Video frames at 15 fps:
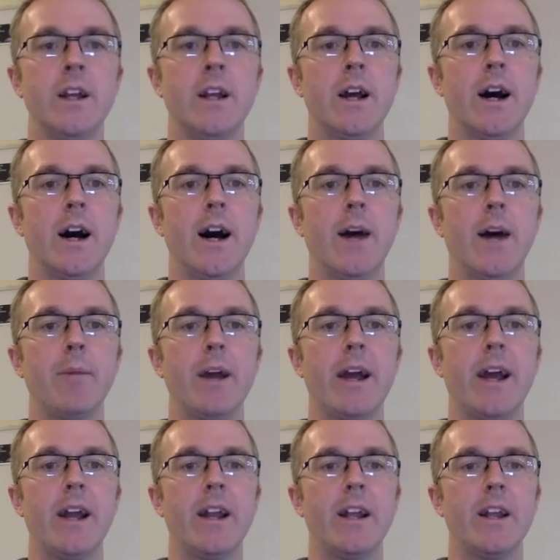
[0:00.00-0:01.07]
Um,
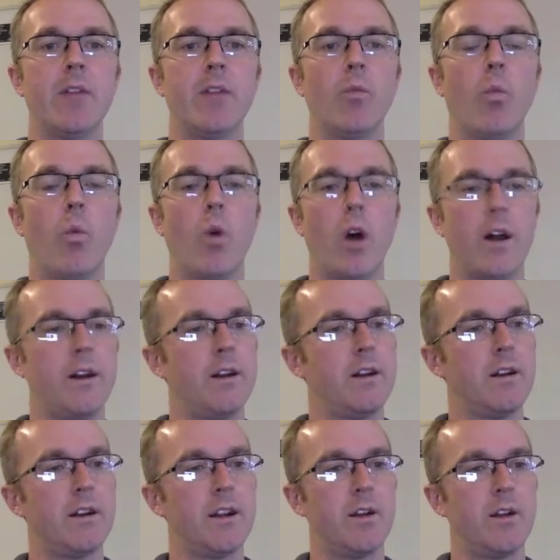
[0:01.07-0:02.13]
and in one,
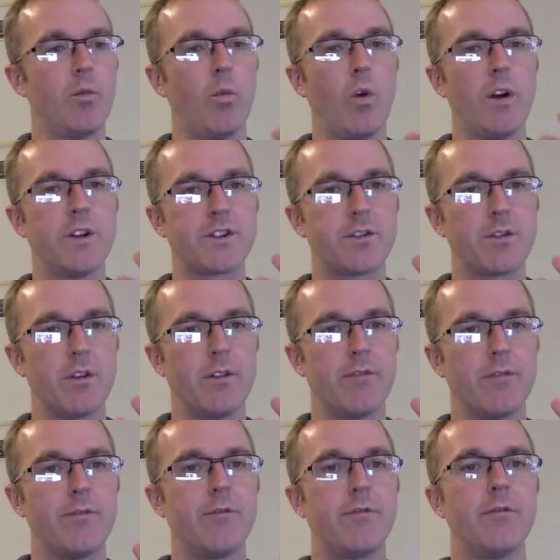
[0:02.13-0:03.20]
in one sort
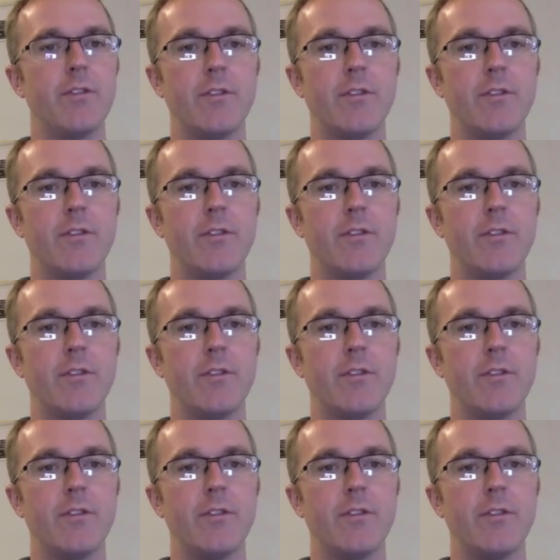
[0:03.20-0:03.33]
of